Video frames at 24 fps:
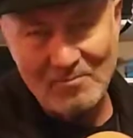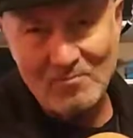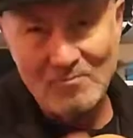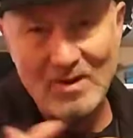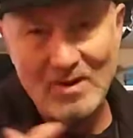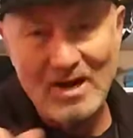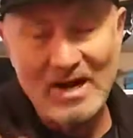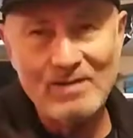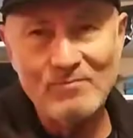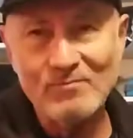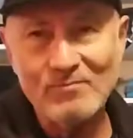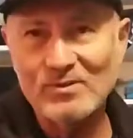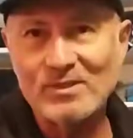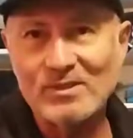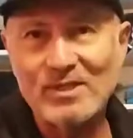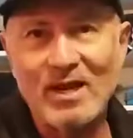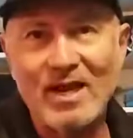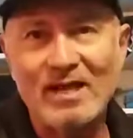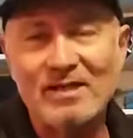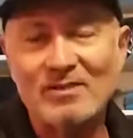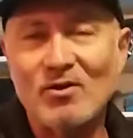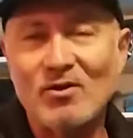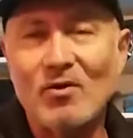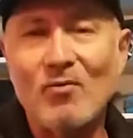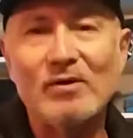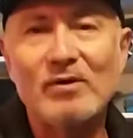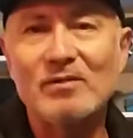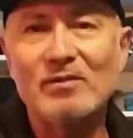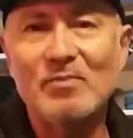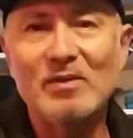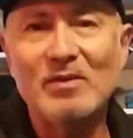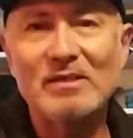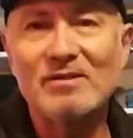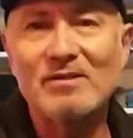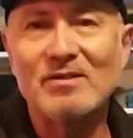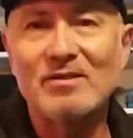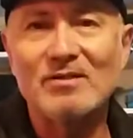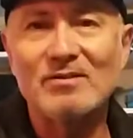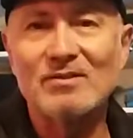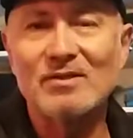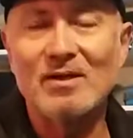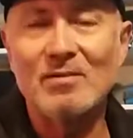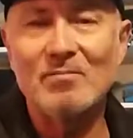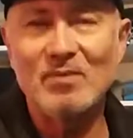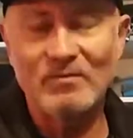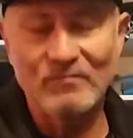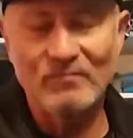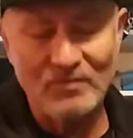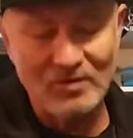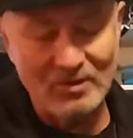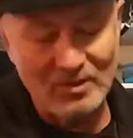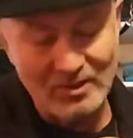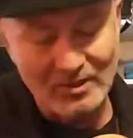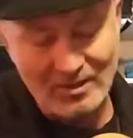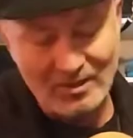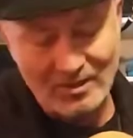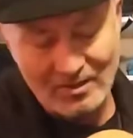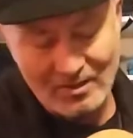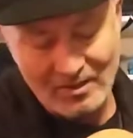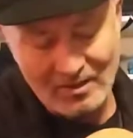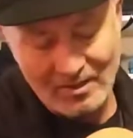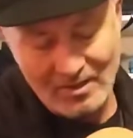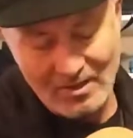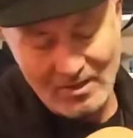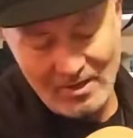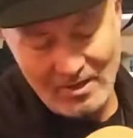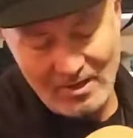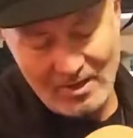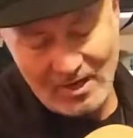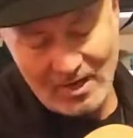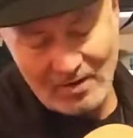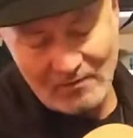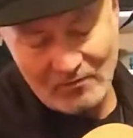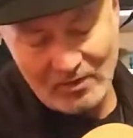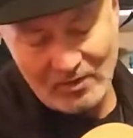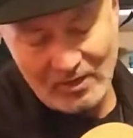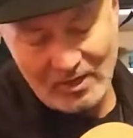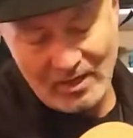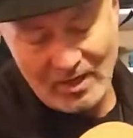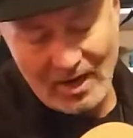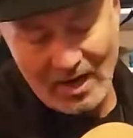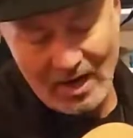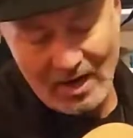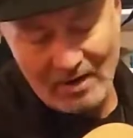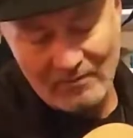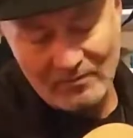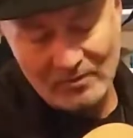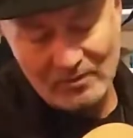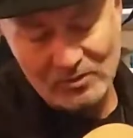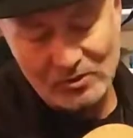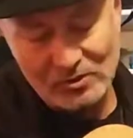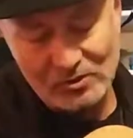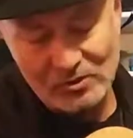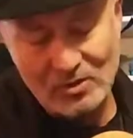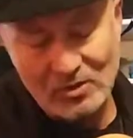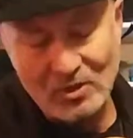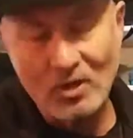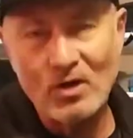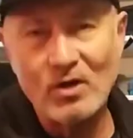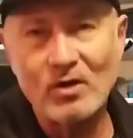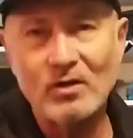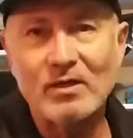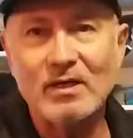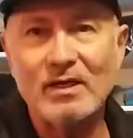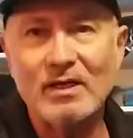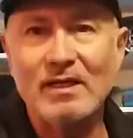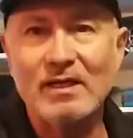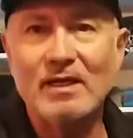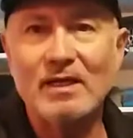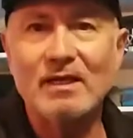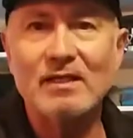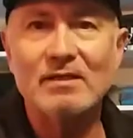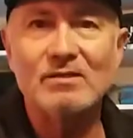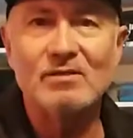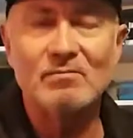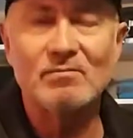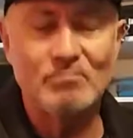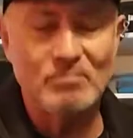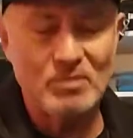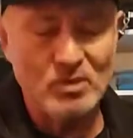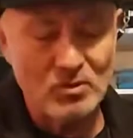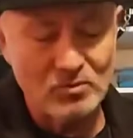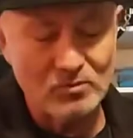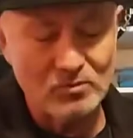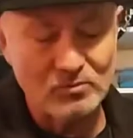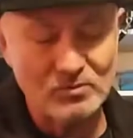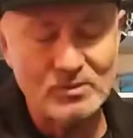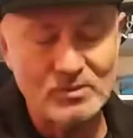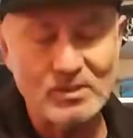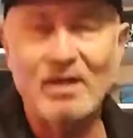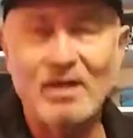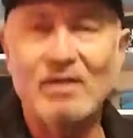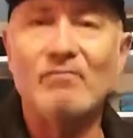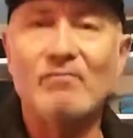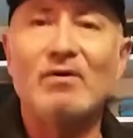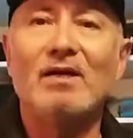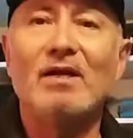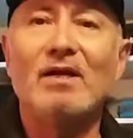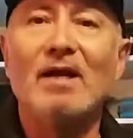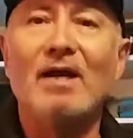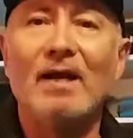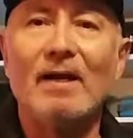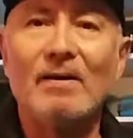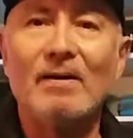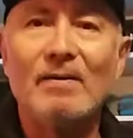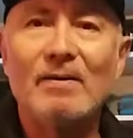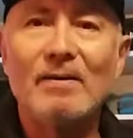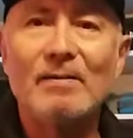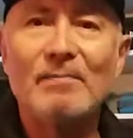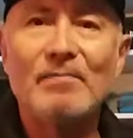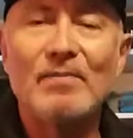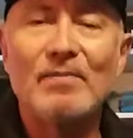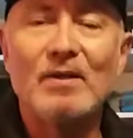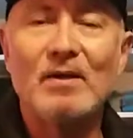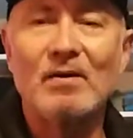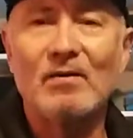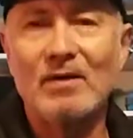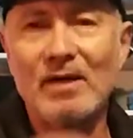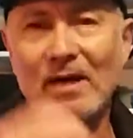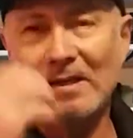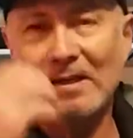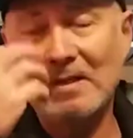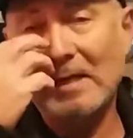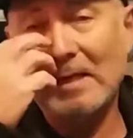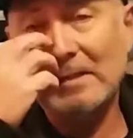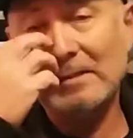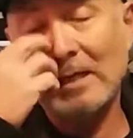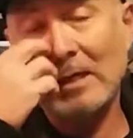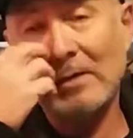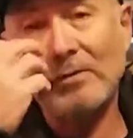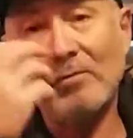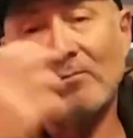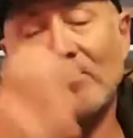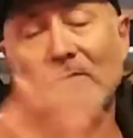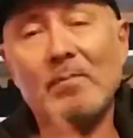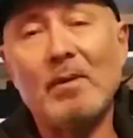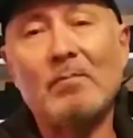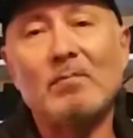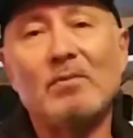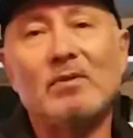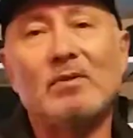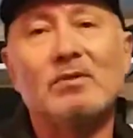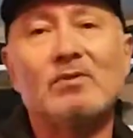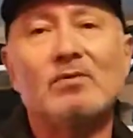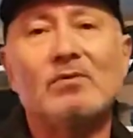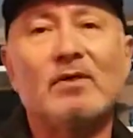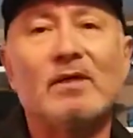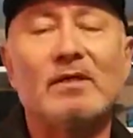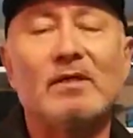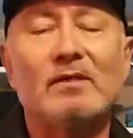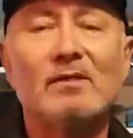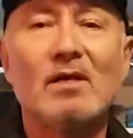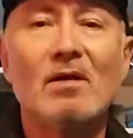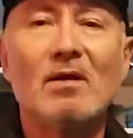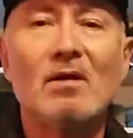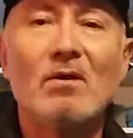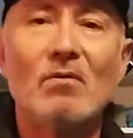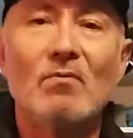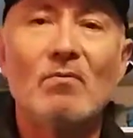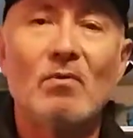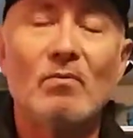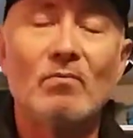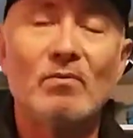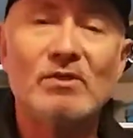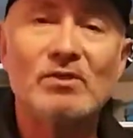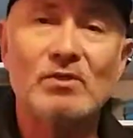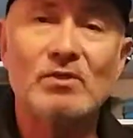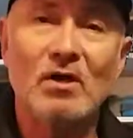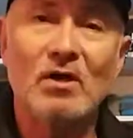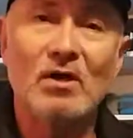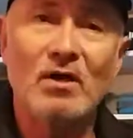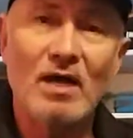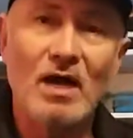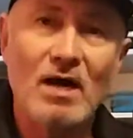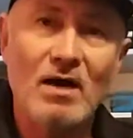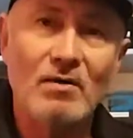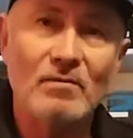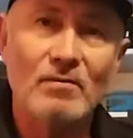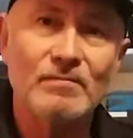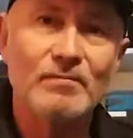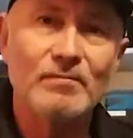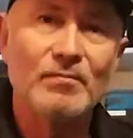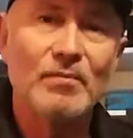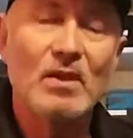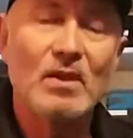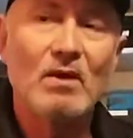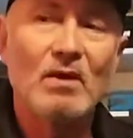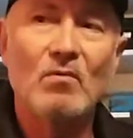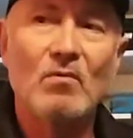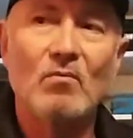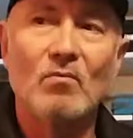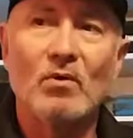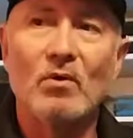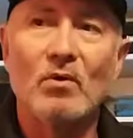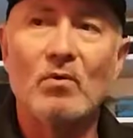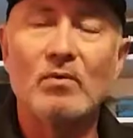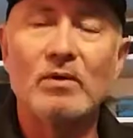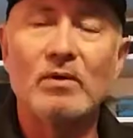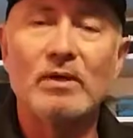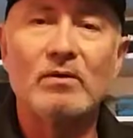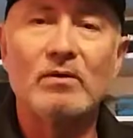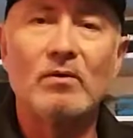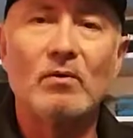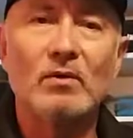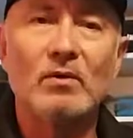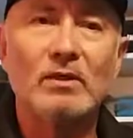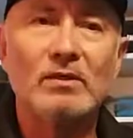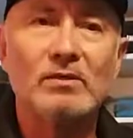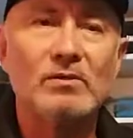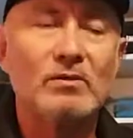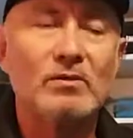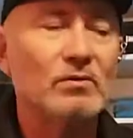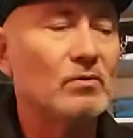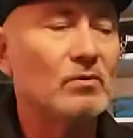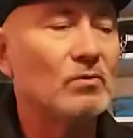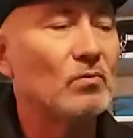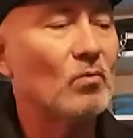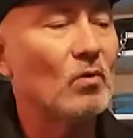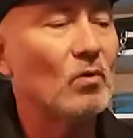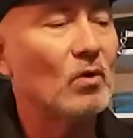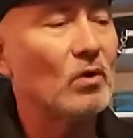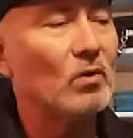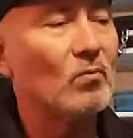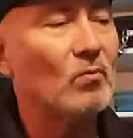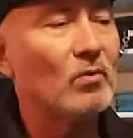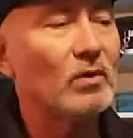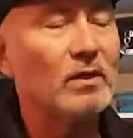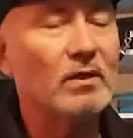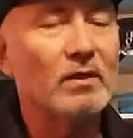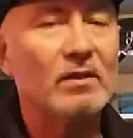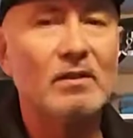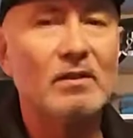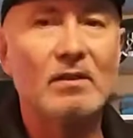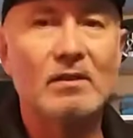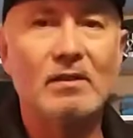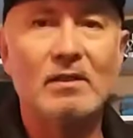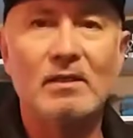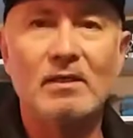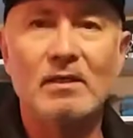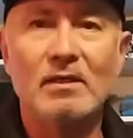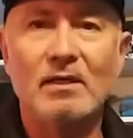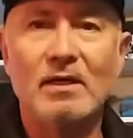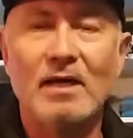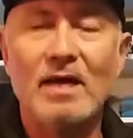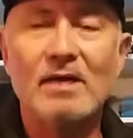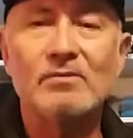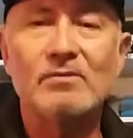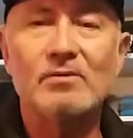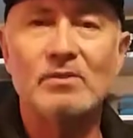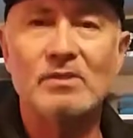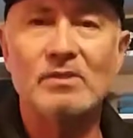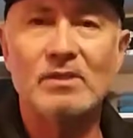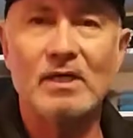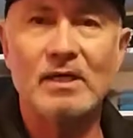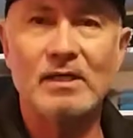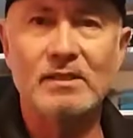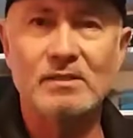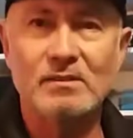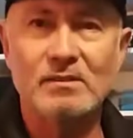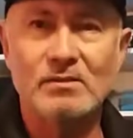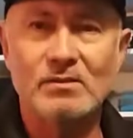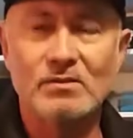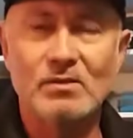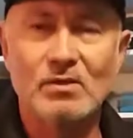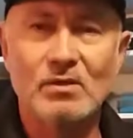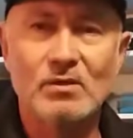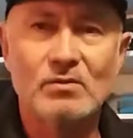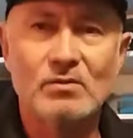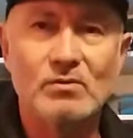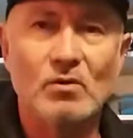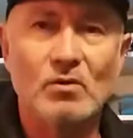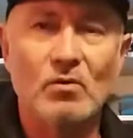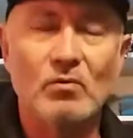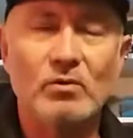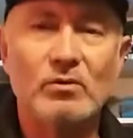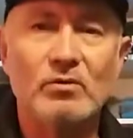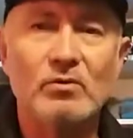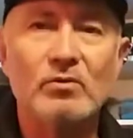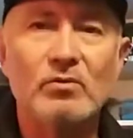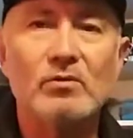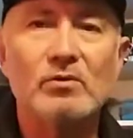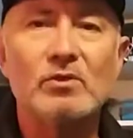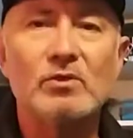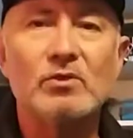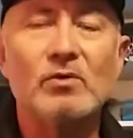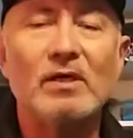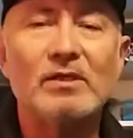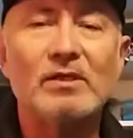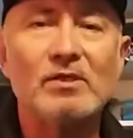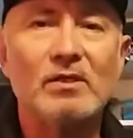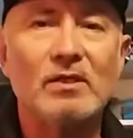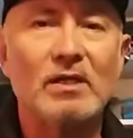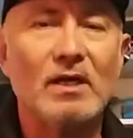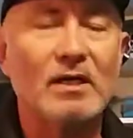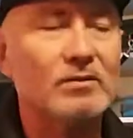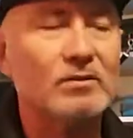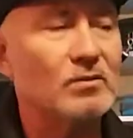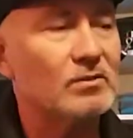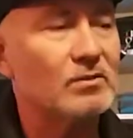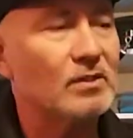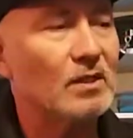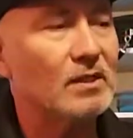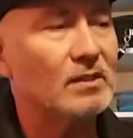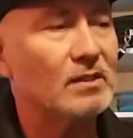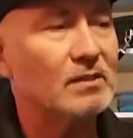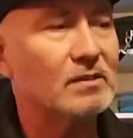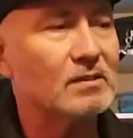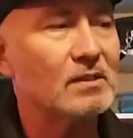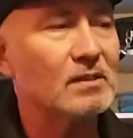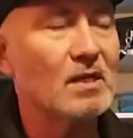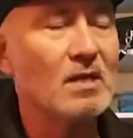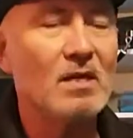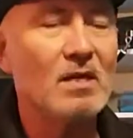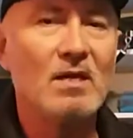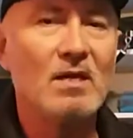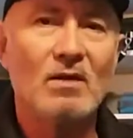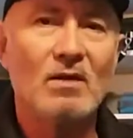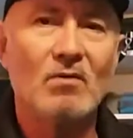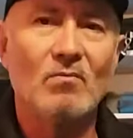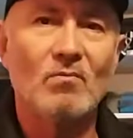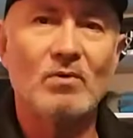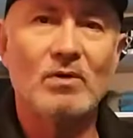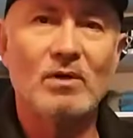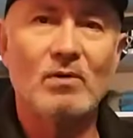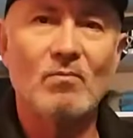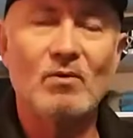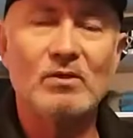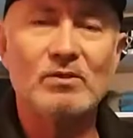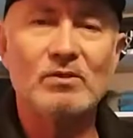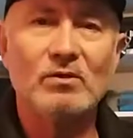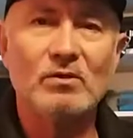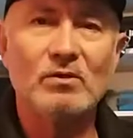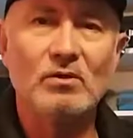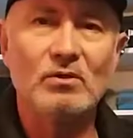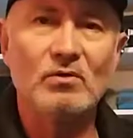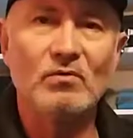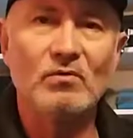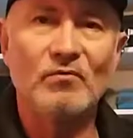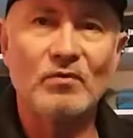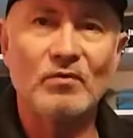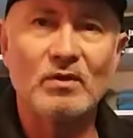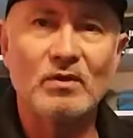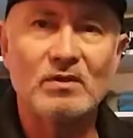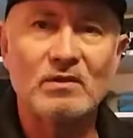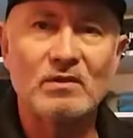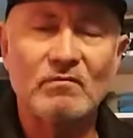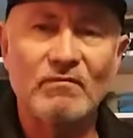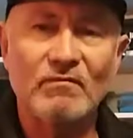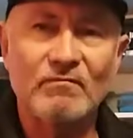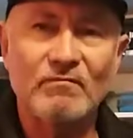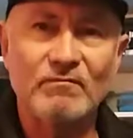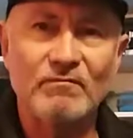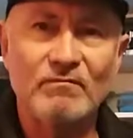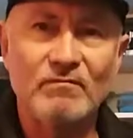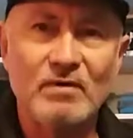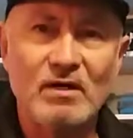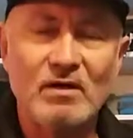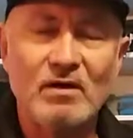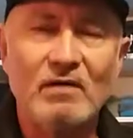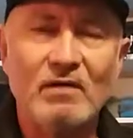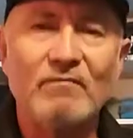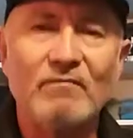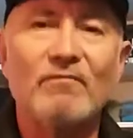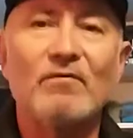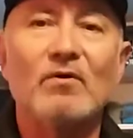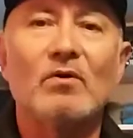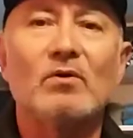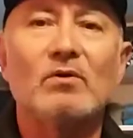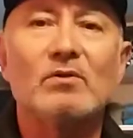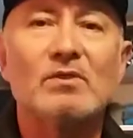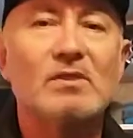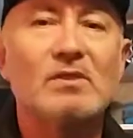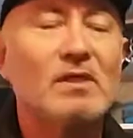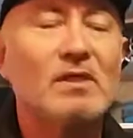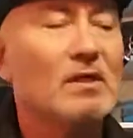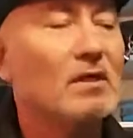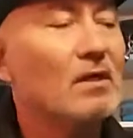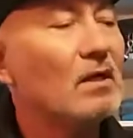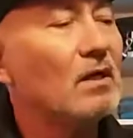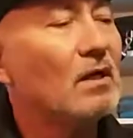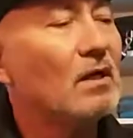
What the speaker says: mine has always been, since I've been very young, every average dog gets bones every day. Okay, and that's how you remember the strings. When we start out, we're only going to work with the exercises. So you do your stretching exercises. What I want you to do for this very first